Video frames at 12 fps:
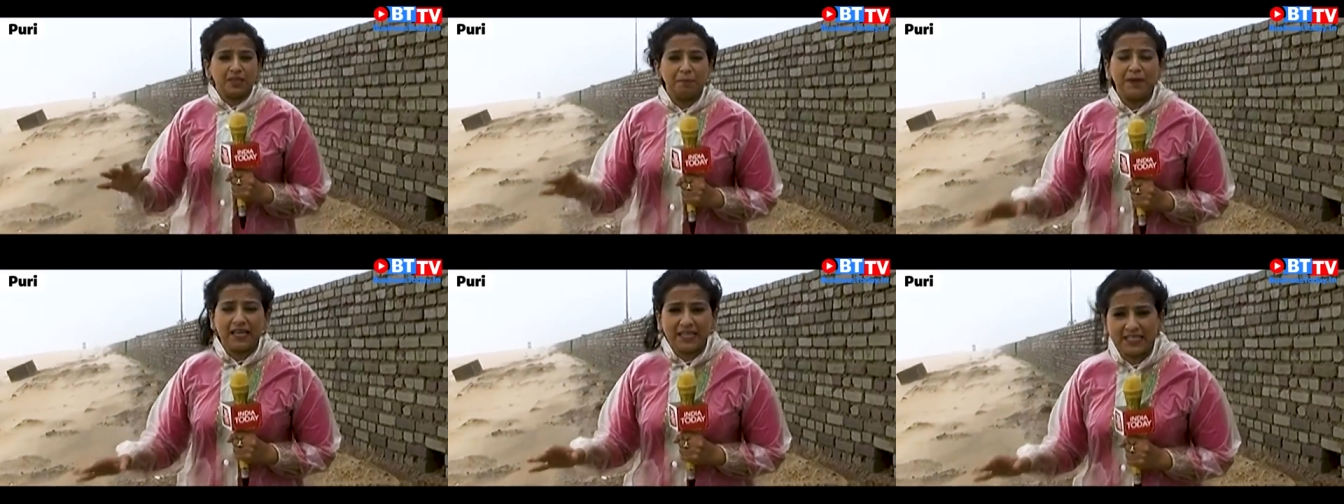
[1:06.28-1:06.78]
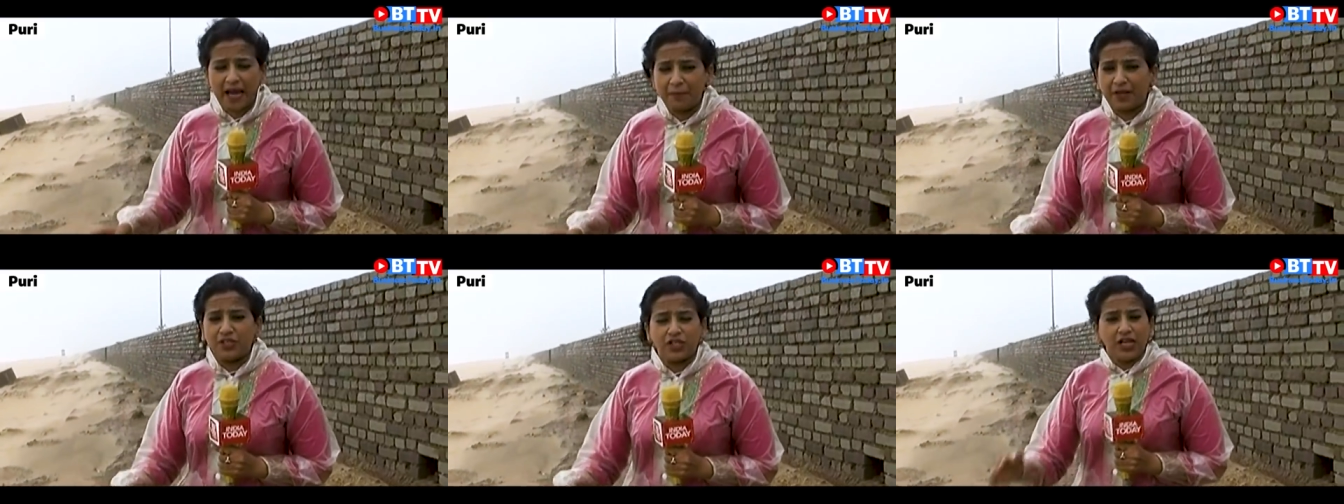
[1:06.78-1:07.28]
the biggest
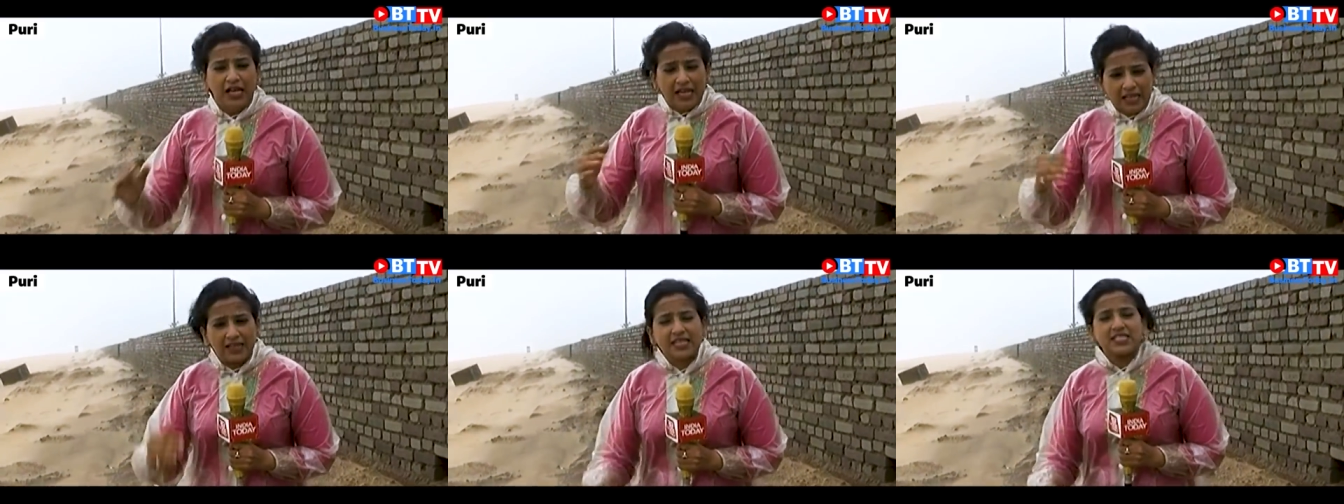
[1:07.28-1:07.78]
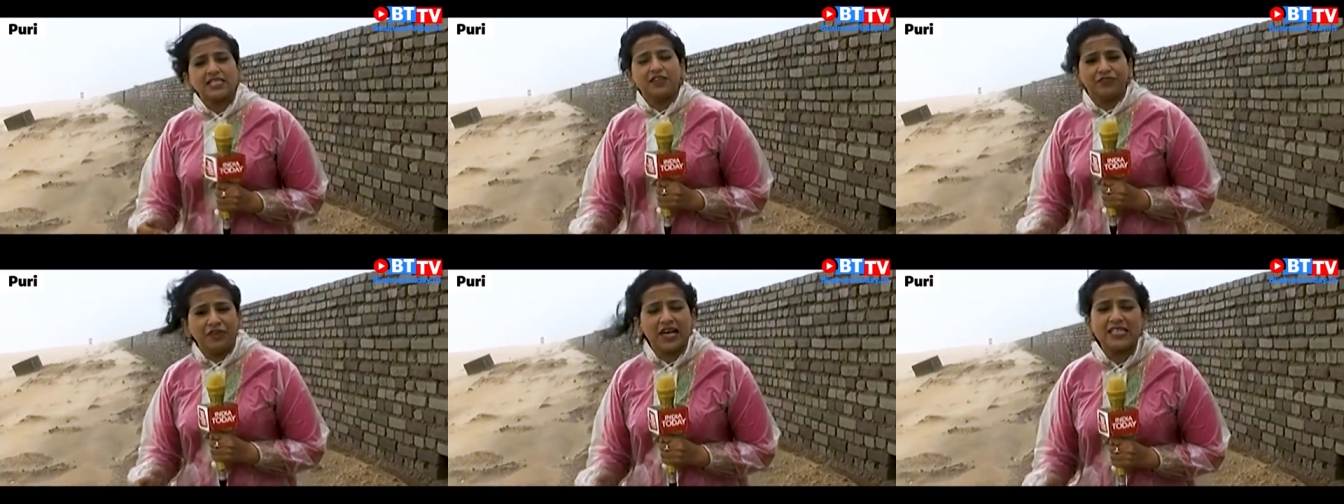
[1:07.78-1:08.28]
damage. This is
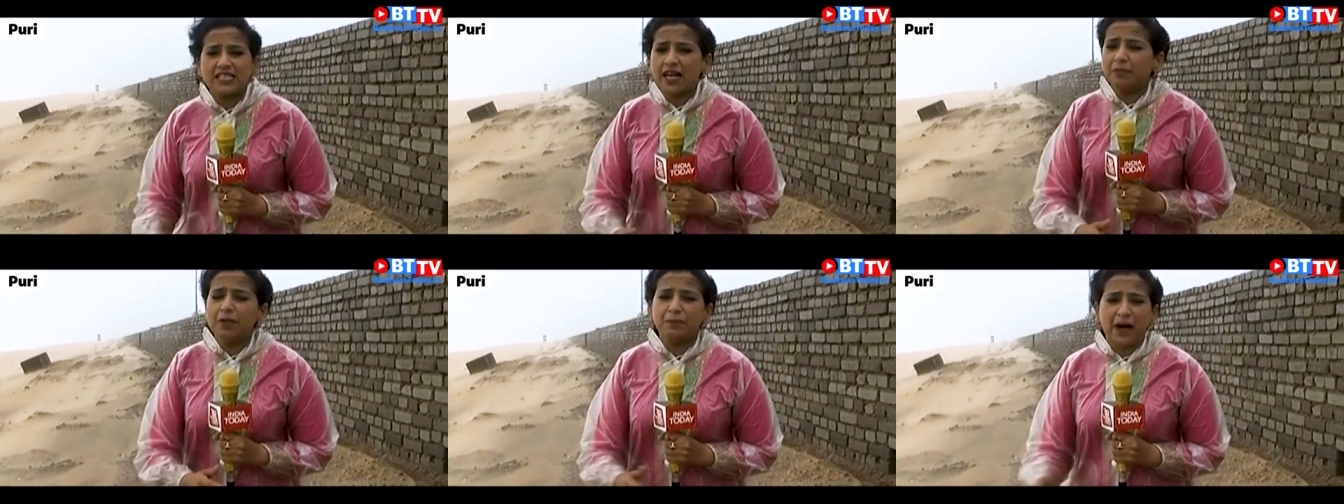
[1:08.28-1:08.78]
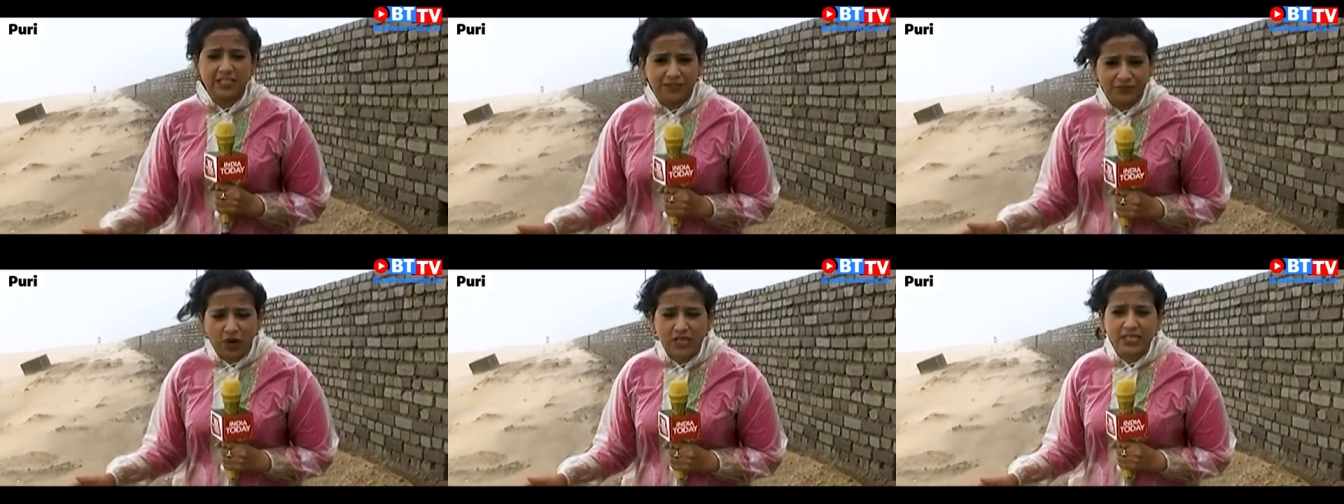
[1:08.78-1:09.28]
the first time in past
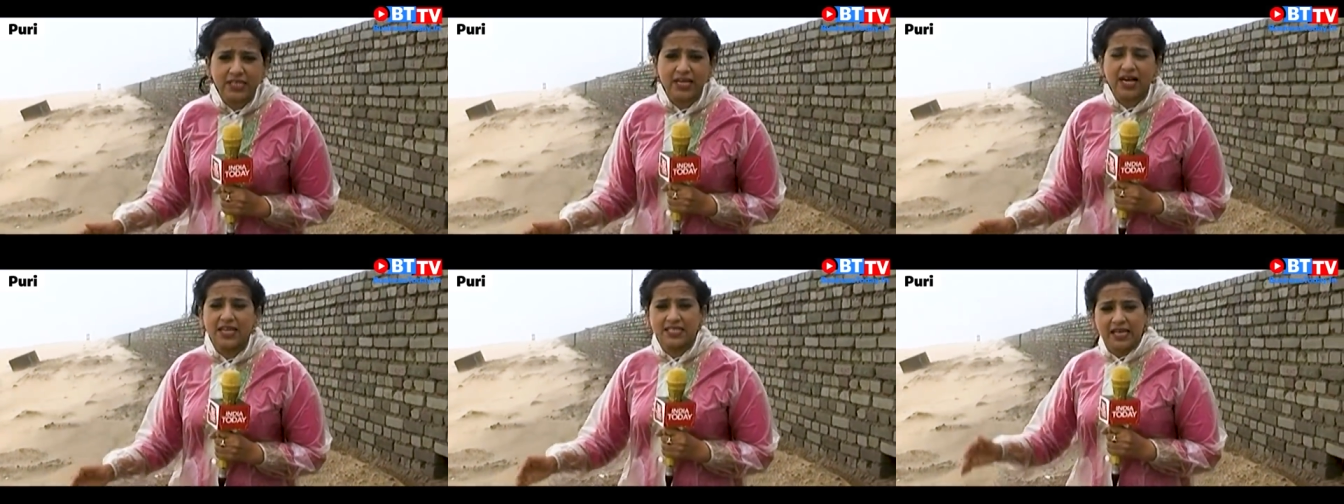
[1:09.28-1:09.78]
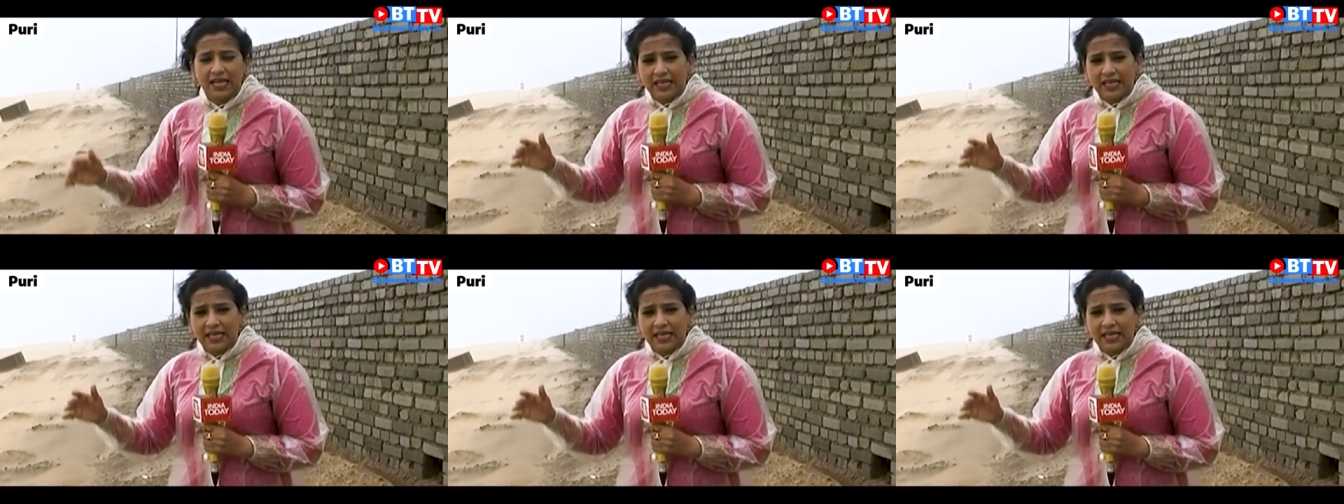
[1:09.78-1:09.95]
40 years